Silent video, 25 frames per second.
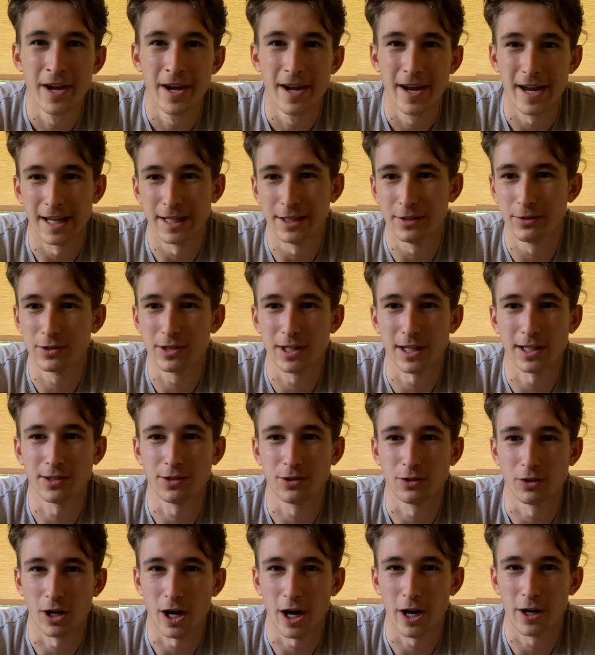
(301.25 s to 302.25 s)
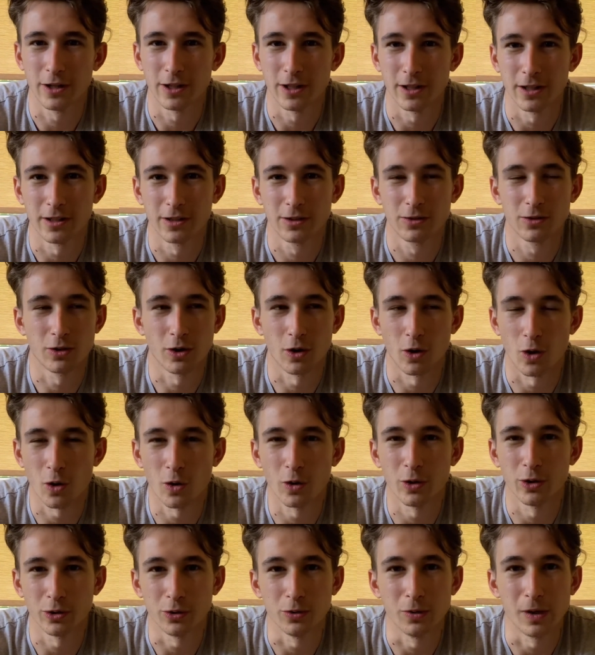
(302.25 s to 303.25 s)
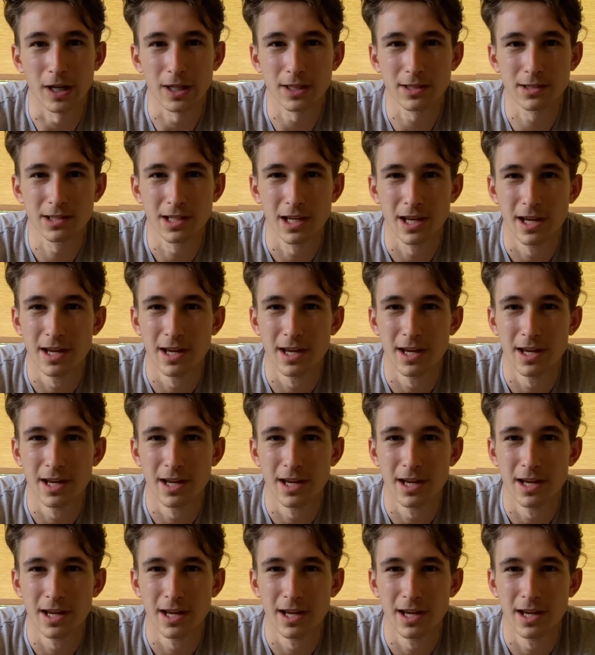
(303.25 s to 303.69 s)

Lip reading: and you set your area to the whole US,